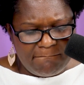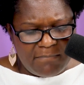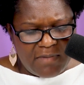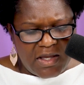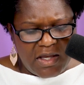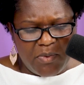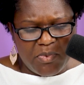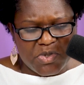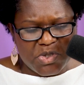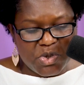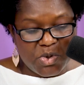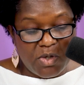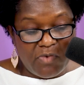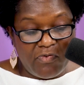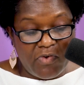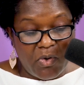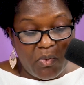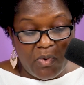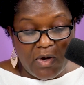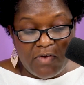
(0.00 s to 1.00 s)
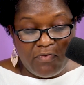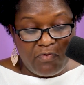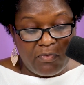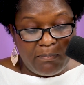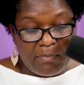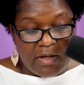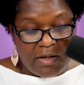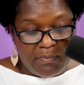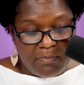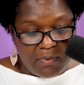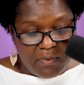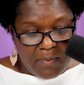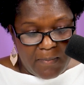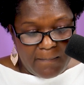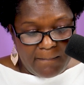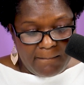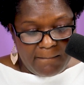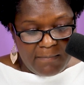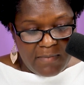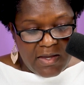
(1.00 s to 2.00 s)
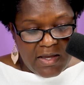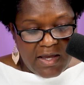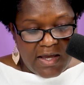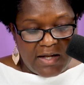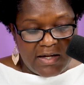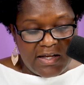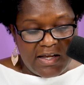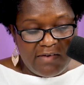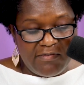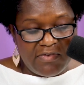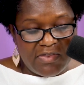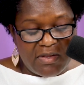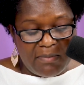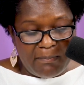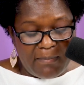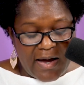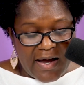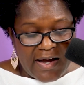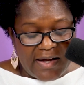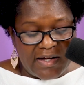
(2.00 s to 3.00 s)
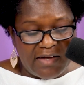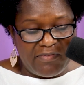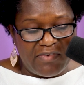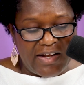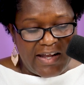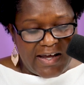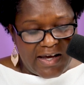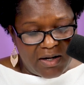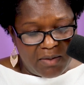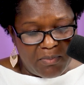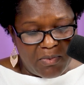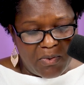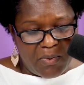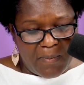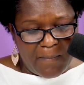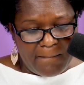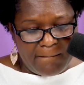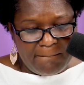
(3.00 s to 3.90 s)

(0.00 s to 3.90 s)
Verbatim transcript: He was driven away from people and given the mind of an animal.